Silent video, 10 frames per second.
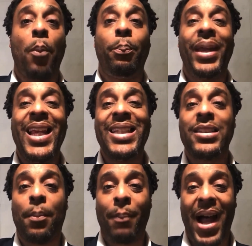peace
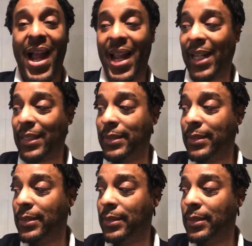of mind.
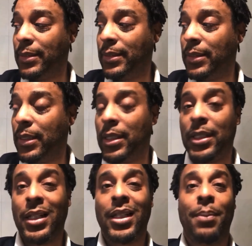
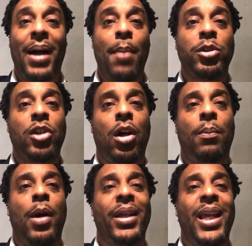The Bible talk
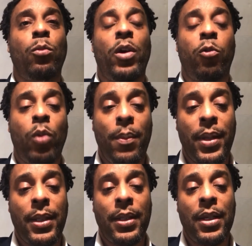about getting with
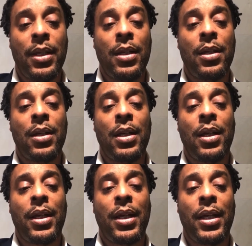women.
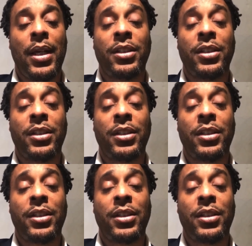It's